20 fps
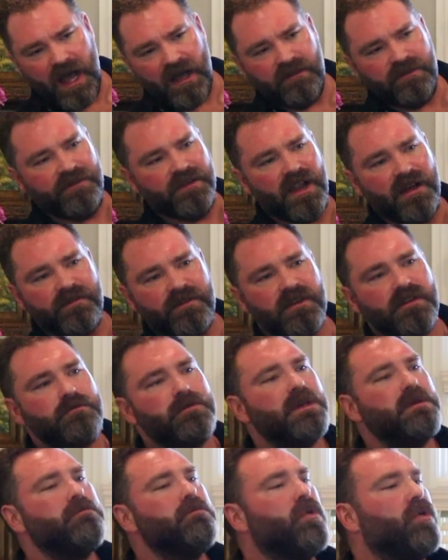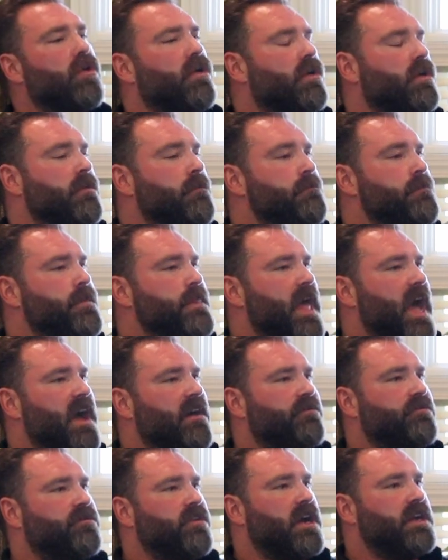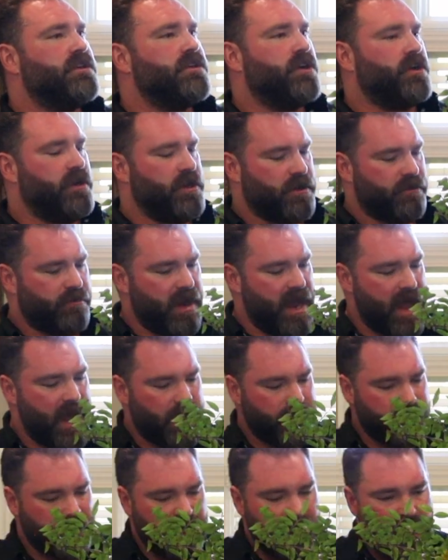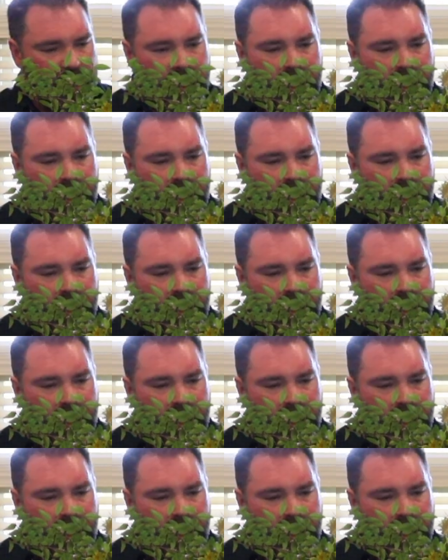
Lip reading: I'll fluff it a bit more after I turn it around,